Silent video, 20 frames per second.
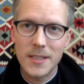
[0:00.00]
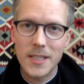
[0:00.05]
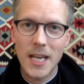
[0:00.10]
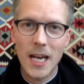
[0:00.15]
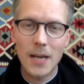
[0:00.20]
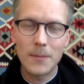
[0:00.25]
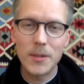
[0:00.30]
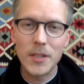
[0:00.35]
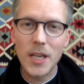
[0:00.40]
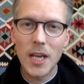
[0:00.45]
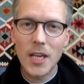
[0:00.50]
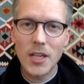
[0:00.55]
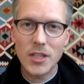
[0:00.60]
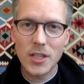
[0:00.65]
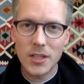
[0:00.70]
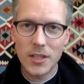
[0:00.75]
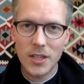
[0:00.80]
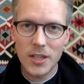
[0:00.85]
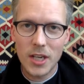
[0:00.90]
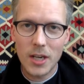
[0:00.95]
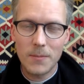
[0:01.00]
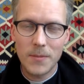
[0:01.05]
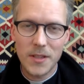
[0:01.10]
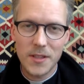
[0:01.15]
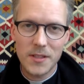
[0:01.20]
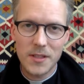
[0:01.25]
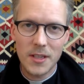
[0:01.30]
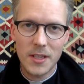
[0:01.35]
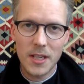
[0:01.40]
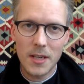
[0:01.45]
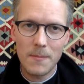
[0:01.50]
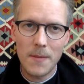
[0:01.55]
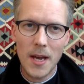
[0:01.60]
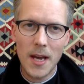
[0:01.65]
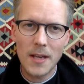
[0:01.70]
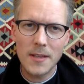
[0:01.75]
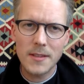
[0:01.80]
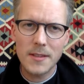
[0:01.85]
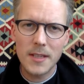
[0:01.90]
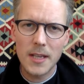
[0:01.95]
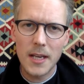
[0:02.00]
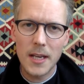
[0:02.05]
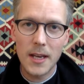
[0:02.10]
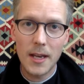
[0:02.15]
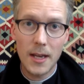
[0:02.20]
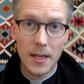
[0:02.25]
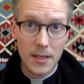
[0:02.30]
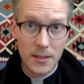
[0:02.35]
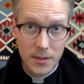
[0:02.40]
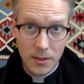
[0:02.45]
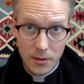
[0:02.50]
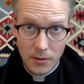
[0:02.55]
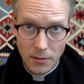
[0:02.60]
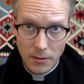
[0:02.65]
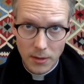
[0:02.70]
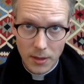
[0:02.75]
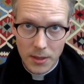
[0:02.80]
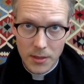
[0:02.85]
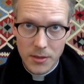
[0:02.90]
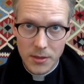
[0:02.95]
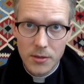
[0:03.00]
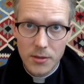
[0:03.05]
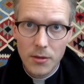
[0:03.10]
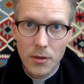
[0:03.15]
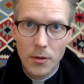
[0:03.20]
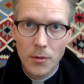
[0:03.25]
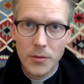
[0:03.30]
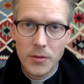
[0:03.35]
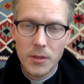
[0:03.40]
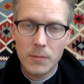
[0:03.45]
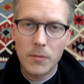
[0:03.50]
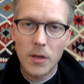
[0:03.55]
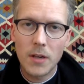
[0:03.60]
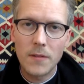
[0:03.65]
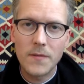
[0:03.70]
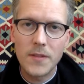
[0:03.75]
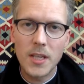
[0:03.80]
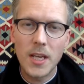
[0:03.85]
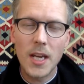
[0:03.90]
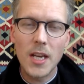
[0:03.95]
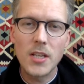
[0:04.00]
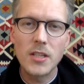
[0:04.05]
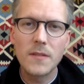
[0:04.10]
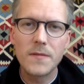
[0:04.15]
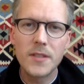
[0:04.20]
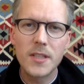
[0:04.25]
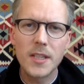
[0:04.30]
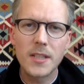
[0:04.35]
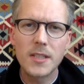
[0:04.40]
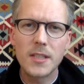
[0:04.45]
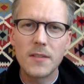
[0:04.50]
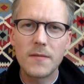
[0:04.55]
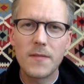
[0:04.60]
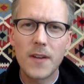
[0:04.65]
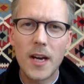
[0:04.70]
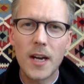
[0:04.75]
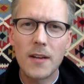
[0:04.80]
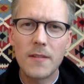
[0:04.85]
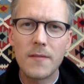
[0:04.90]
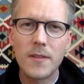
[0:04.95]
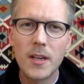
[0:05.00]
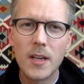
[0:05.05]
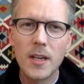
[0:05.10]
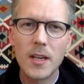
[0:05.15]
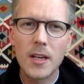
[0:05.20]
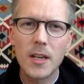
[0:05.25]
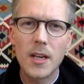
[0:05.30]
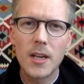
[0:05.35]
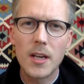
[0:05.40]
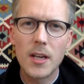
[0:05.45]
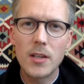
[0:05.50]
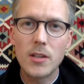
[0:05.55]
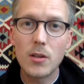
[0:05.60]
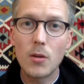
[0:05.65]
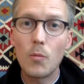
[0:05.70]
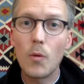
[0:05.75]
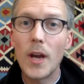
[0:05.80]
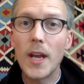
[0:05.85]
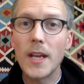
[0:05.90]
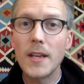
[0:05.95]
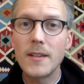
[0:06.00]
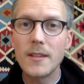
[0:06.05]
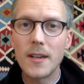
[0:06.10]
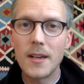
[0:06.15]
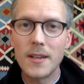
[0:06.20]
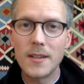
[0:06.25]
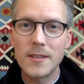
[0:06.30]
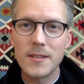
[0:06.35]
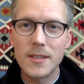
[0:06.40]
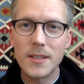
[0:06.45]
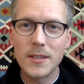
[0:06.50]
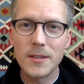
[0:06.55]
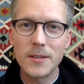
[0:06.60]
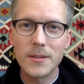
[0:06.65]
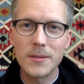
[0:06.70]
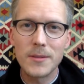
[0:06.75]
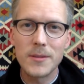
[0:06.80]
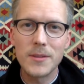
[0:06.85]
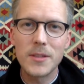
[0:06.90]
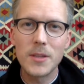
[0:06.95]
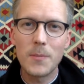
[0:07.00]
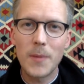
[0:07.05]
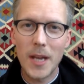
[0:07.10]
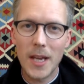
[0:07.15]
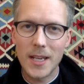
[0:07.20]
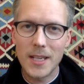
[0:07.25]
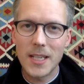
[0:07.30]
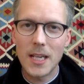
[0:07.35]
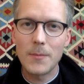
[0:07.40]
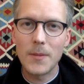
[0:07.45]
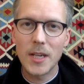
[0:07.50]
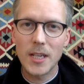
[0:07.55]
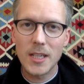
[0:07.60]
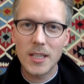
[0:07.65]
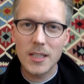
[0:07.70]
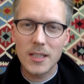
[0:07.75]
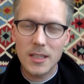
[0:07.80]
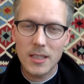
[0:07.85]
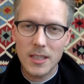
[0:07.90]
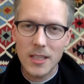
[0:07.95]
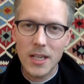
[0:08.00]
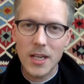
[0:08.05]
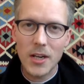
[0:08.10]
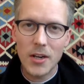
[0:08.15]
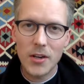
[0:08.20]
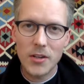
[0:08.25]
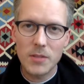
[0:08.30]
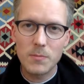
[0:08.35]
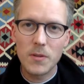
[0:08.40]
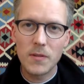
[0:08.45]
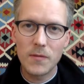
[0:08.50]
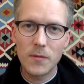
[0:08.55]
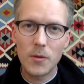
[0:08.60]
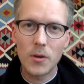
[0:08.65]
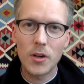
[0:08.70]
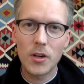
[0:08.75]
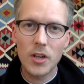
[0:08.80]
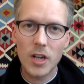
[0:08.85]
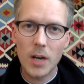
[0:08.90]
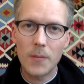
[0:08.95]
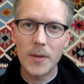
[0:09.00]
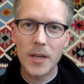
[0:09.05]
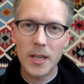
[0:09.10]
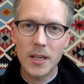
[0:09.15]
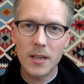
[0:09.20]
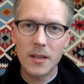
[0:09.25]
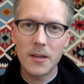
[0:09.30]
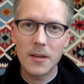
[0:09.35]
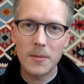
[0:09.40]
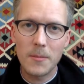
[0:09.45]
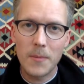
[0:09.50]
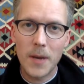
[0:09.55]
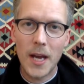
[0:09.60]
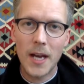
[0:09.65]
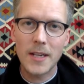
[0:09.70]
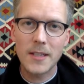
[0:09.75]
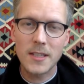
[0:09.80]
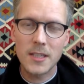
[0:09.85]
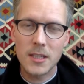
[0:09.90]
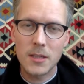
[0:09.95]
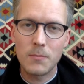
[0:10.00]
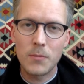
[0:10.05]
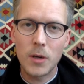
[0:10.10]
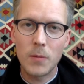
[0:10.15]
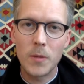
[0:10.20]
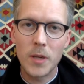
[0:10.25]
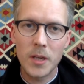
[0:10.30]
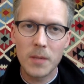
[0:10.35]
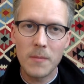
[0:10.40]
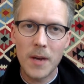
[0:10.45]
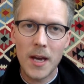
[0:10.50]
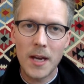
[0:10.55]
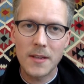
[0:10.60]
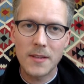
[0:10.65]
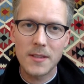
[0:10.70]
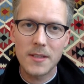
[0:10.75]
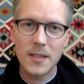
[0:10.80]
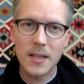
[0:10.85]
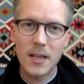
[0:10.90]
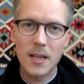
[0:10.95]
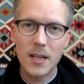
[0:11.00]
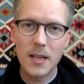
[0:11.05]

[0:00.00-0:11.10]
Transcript: the obligation to come to Sunday Mass and has encouraged those above the age of 65 to wait until the pandemic clears before coming back to the public Mass.